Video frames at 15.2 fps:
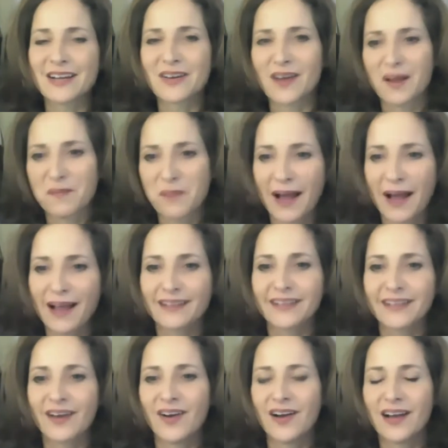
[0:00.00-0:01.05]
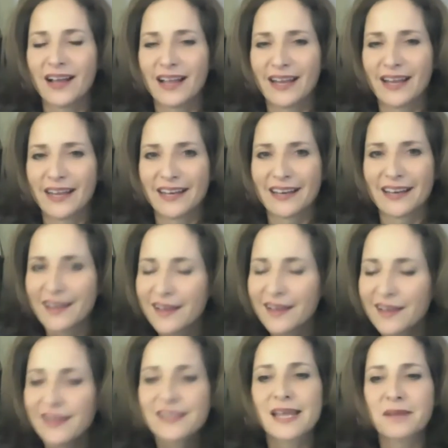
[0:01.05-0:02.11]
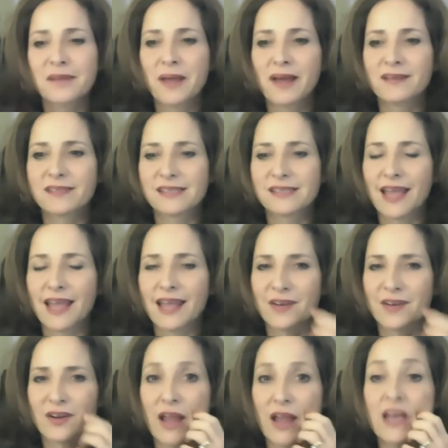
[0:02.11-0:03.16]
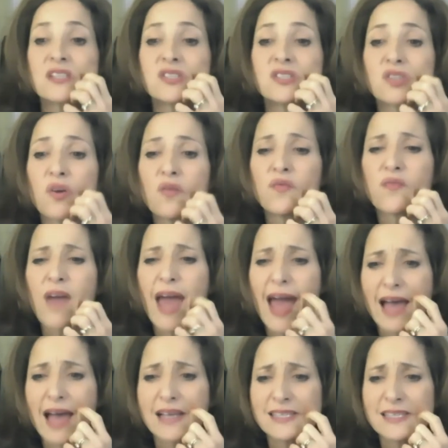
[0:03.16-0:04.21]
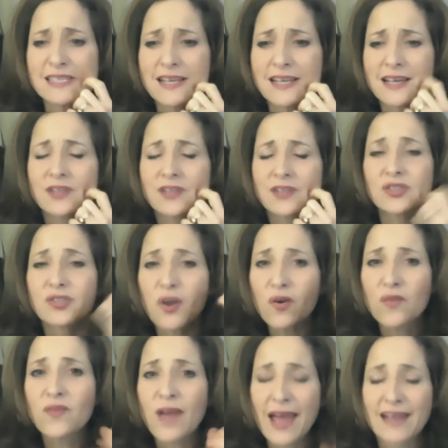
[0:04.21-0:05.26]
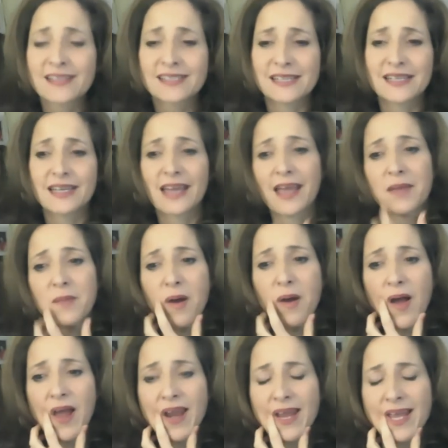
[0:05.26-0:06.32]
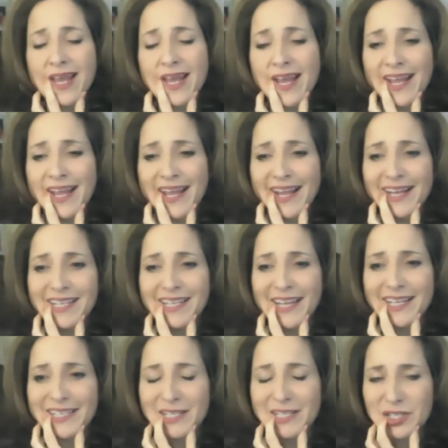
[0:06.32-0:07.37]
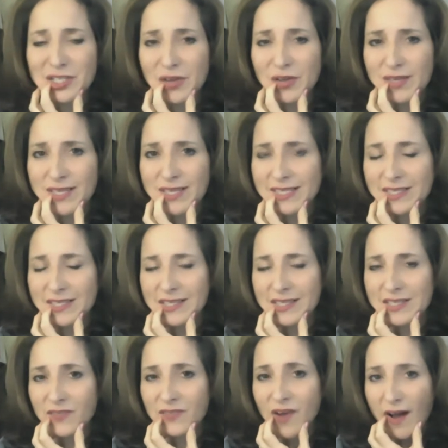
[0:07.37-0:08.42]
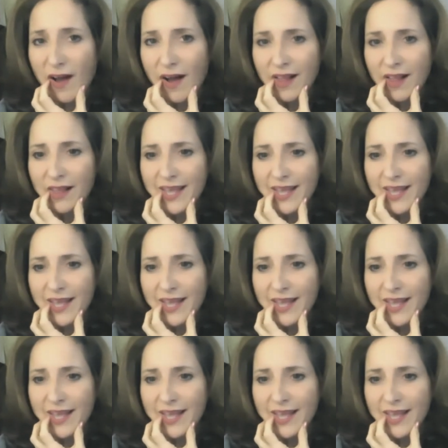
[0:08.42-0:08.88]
I piled on, and 10 pounds later, and it's so fast. Fast it came on. I did a show this fall,